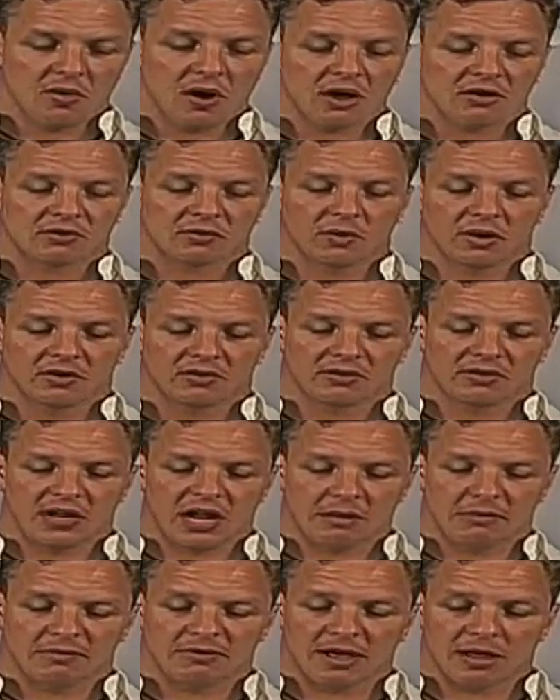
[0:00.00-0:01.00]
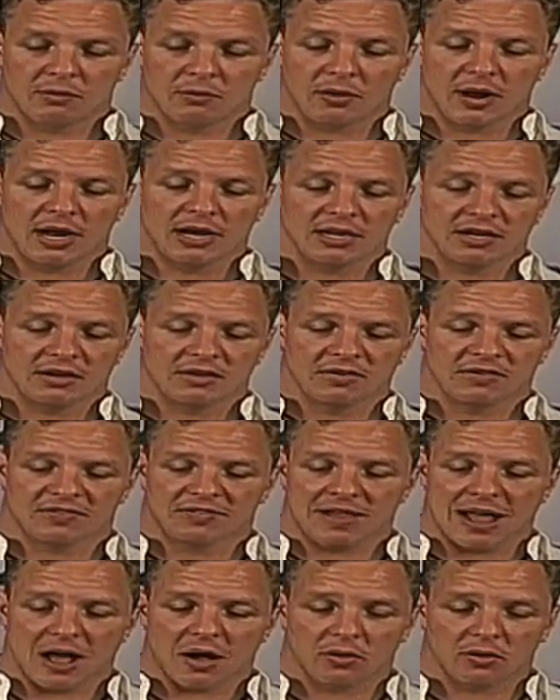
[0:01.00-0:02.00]
Russ, what is the name of the Iranian
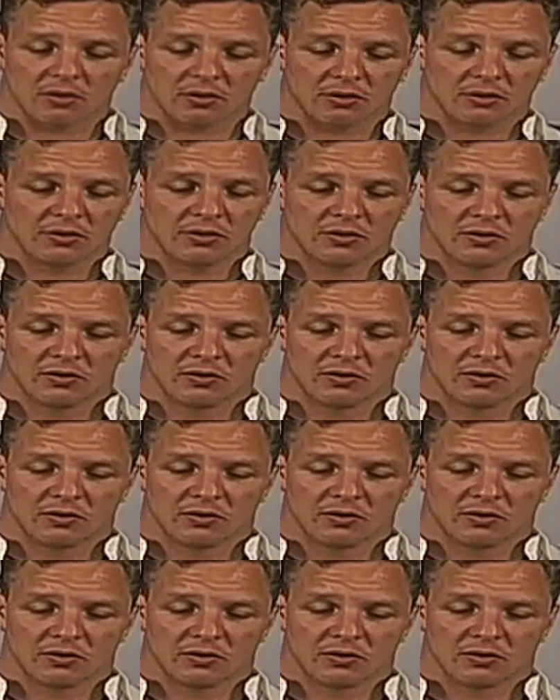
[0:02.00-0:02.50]
flower